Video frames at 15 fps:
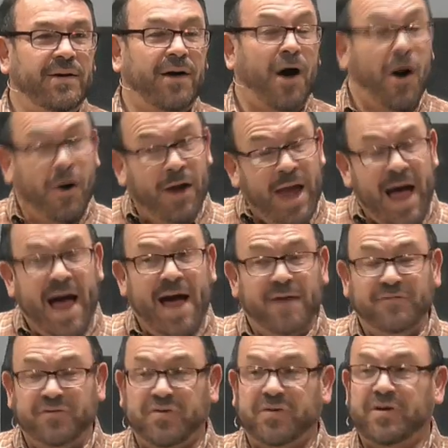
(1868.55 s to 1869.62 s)
Our
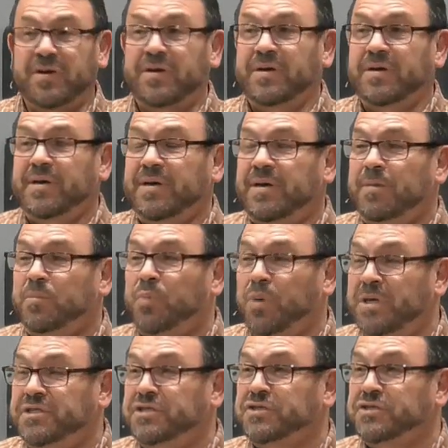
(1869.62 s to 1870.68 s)
lives
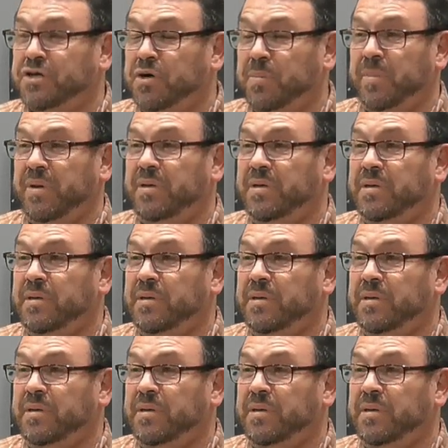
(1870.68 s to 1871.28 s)
preach a sermon.